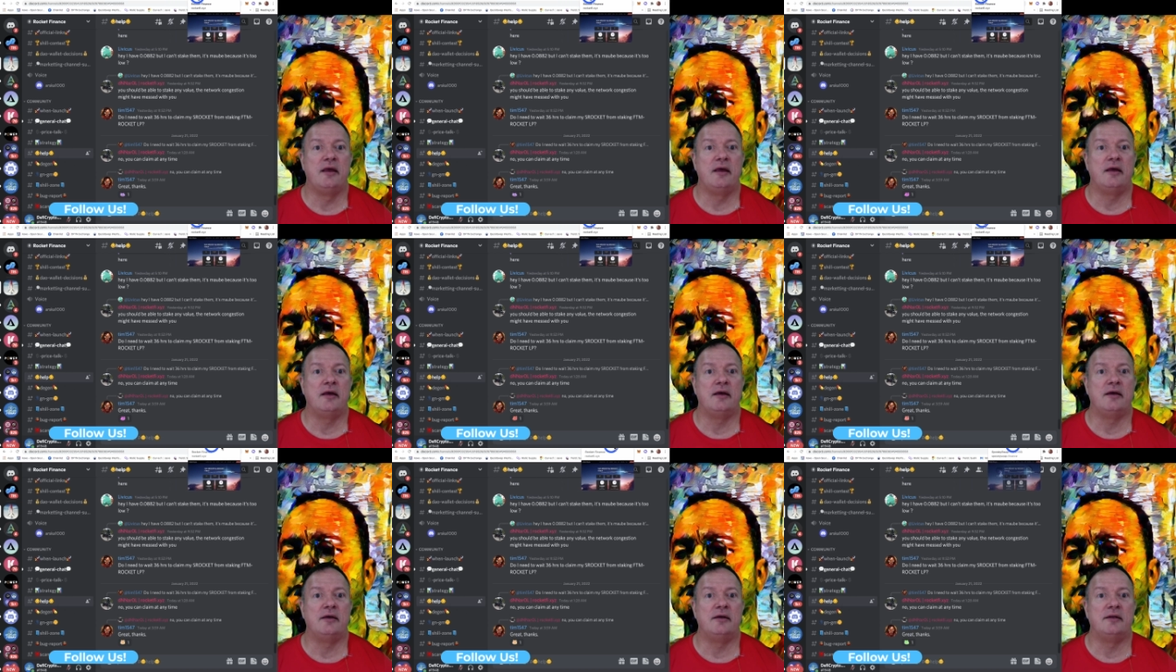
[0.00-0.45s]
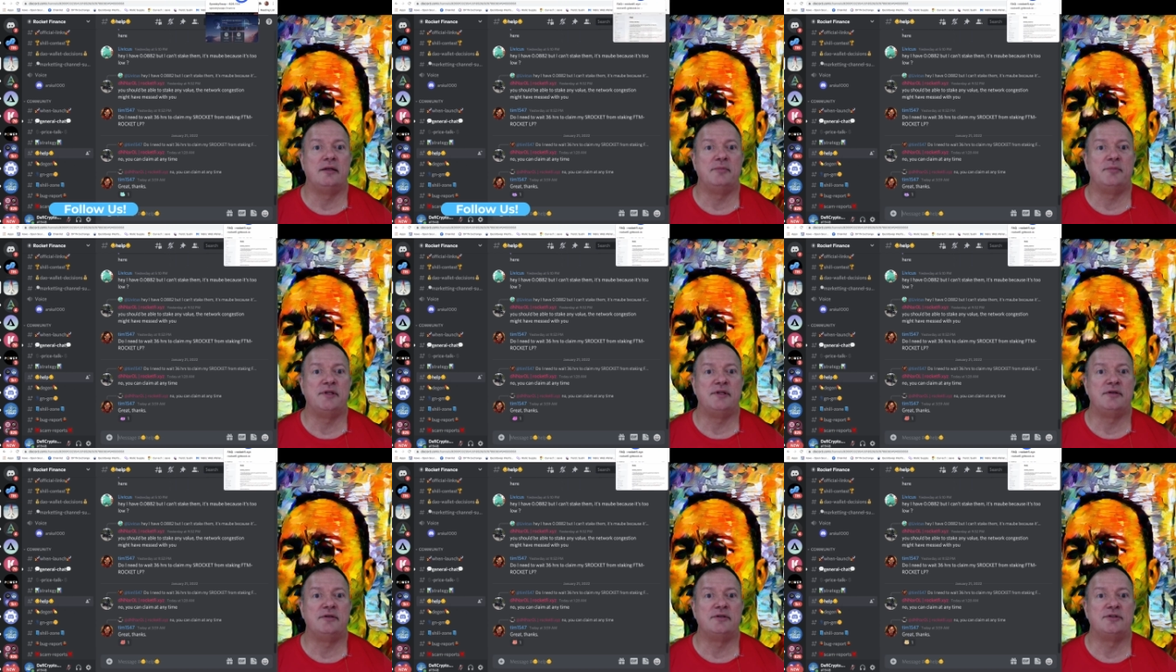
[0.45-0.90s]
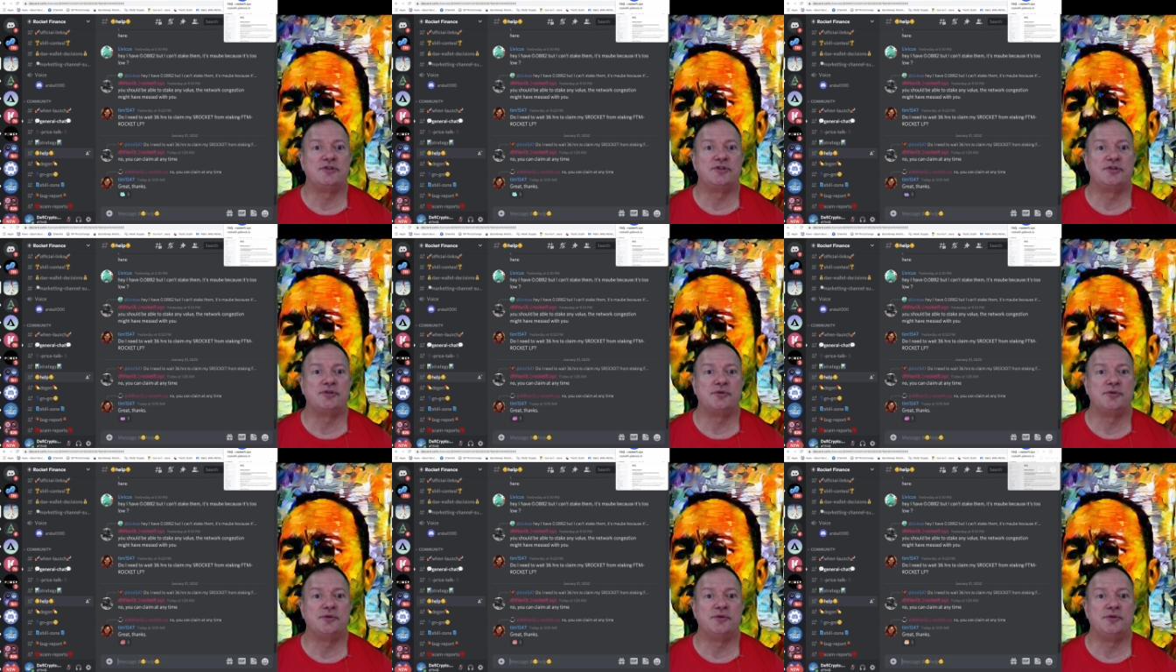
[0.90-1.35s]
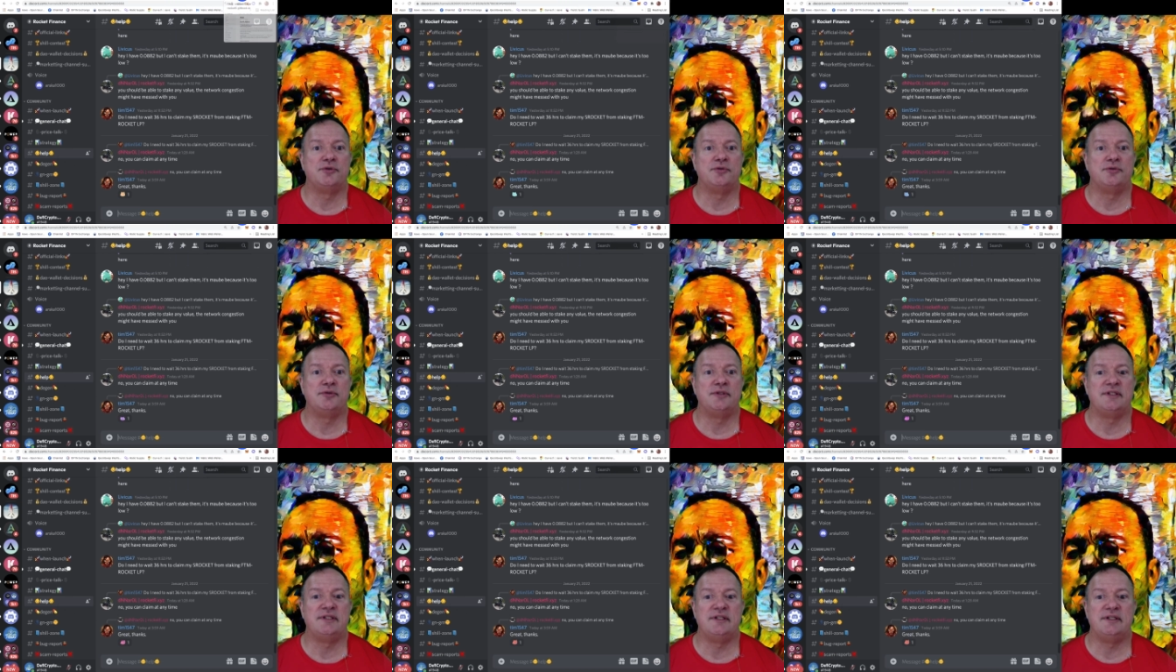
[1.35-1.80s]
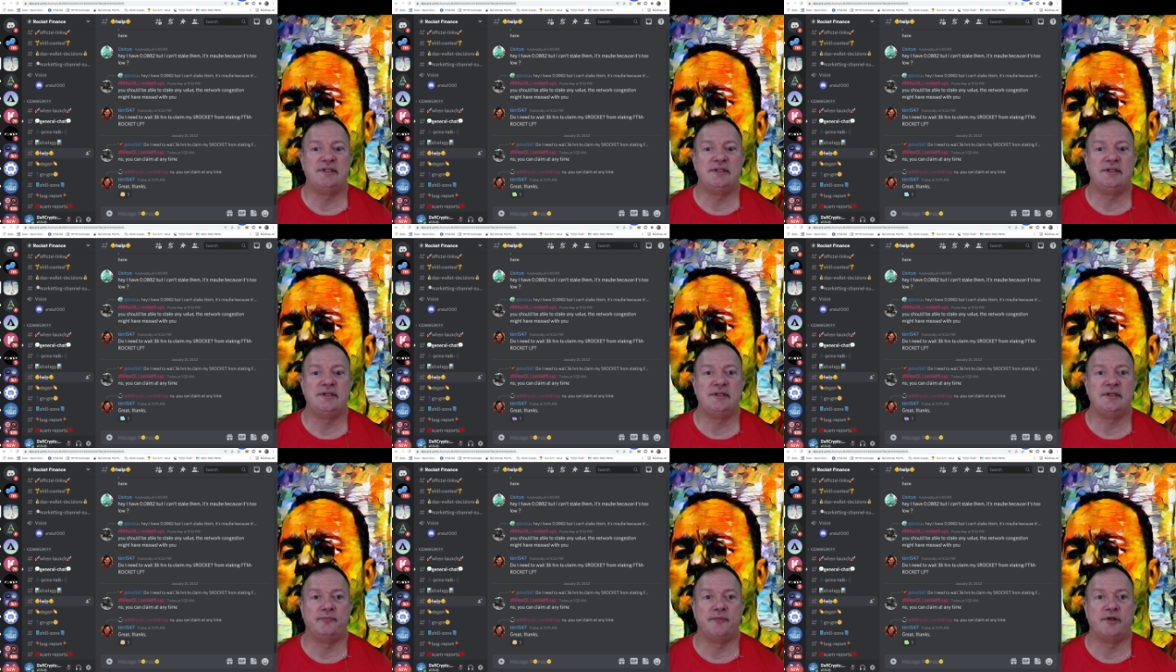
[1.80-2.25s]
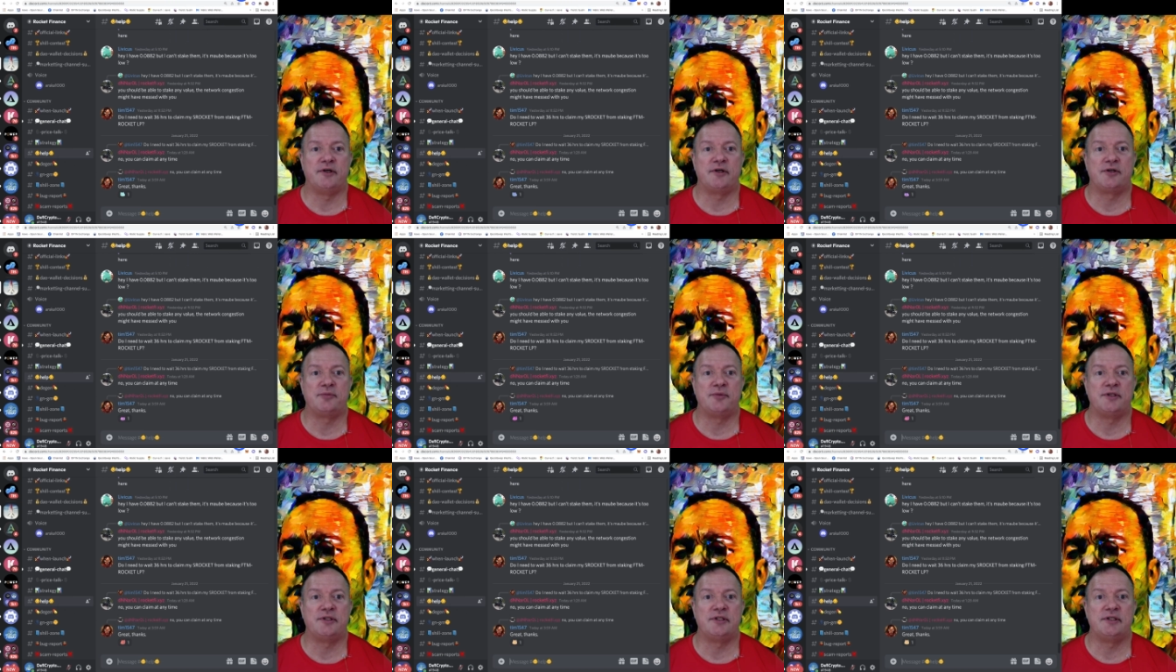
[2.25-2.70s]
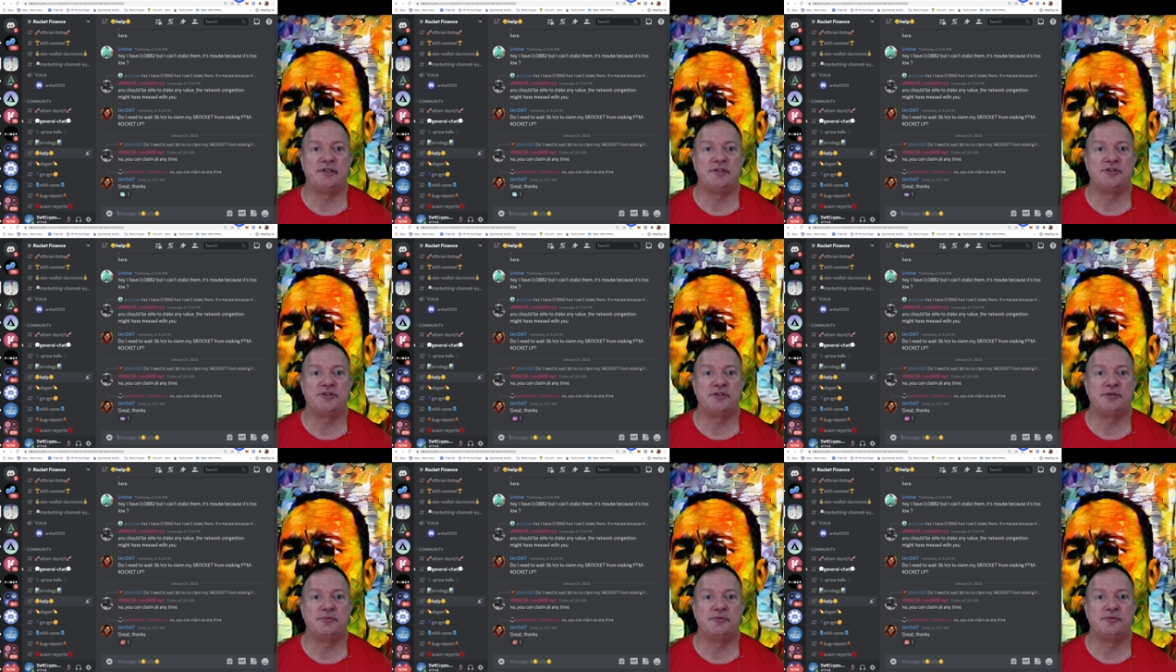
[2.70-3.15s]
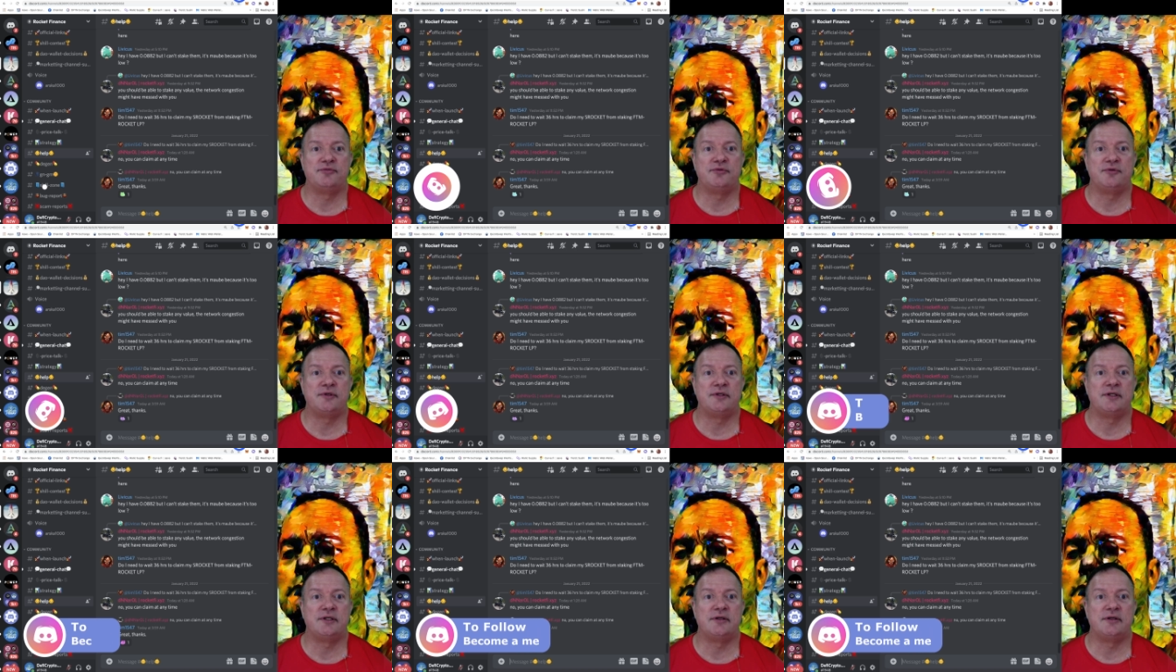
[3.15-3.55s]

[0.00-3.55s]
Let me show you the documentation before I